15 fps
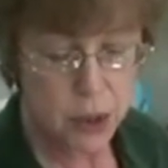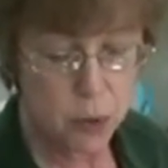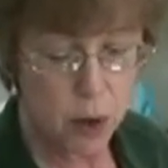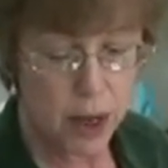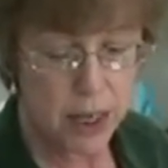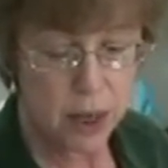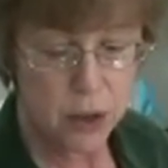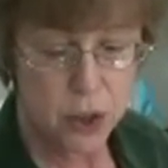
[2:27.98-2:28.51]
it's
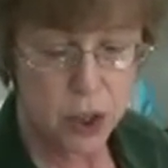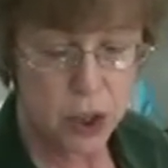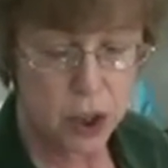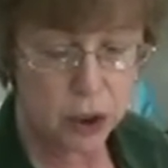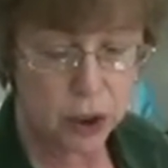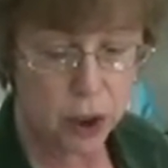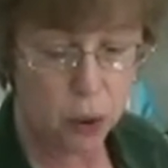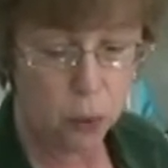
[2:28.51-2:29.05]
right here. It's
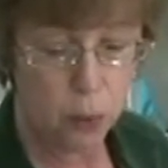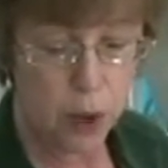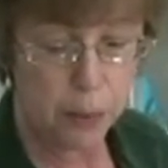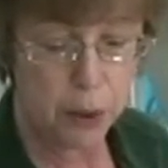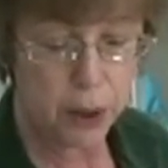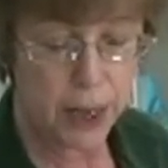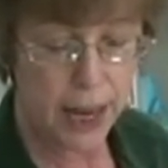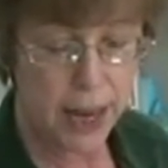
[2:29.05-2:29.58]
just a little
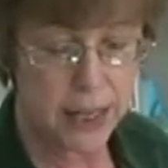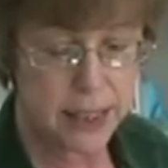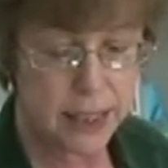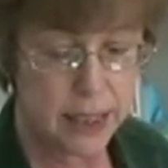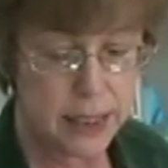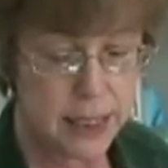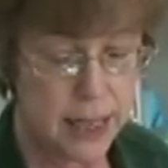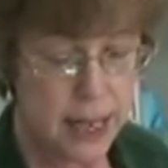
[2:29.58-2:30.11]
rubber
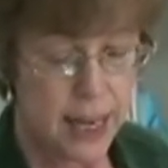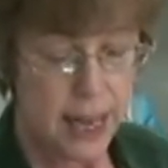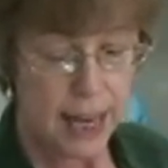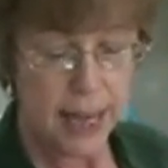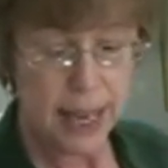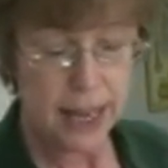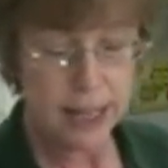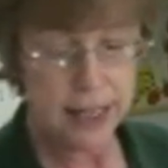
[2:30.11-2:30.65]
gasket.
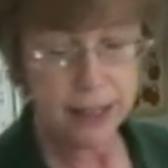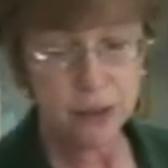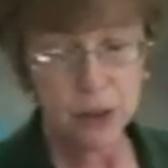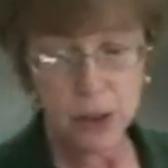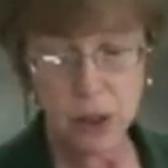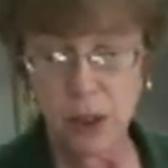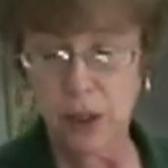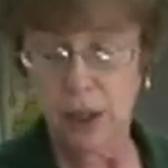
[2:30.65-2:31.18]
And
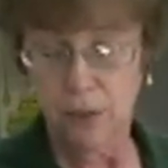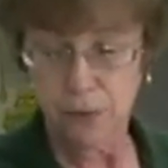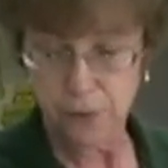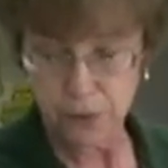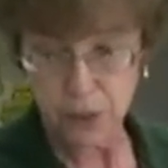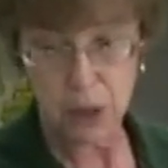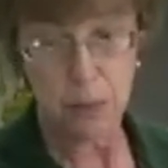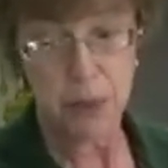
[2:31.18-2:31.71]
if
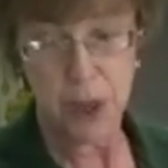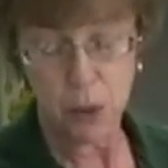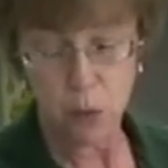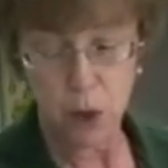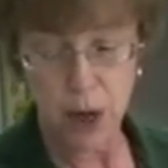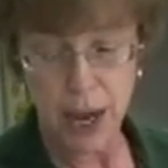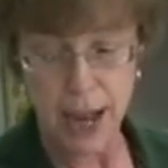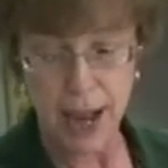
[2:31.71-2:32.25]
something
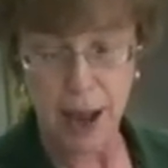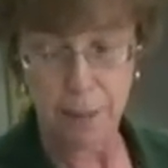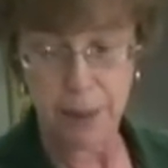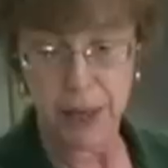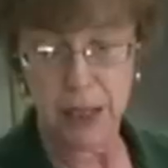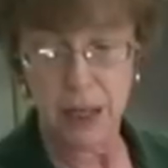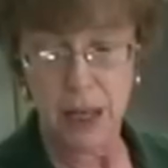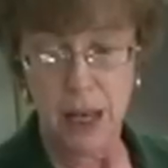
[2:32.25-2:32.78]
were to
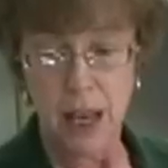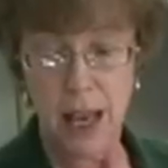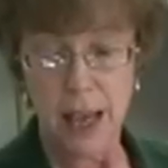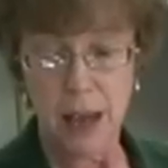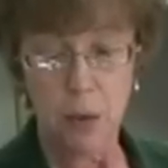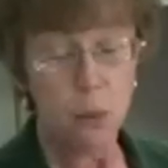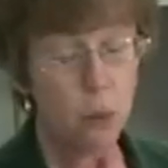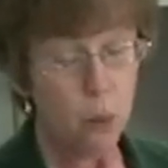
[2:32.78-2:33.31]
happen,
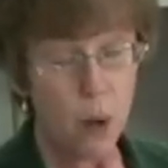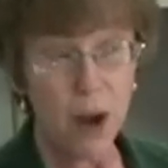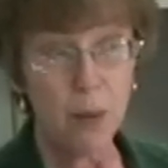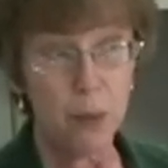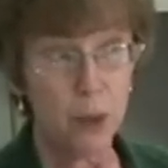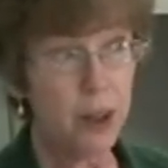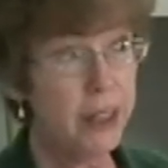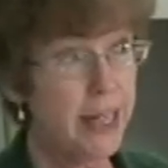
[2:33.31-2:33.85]

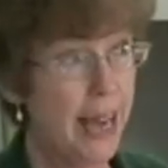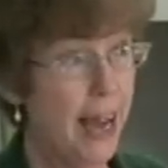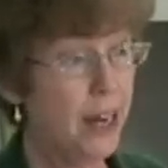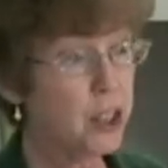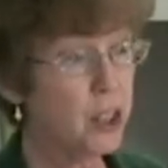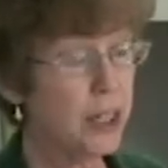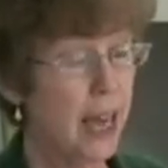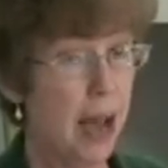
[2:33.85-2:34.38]
what really
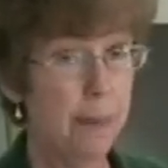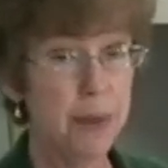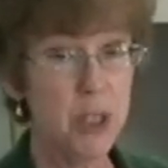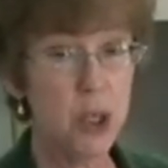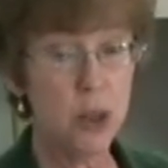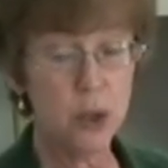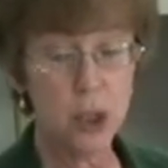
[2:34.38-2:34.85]
actually happens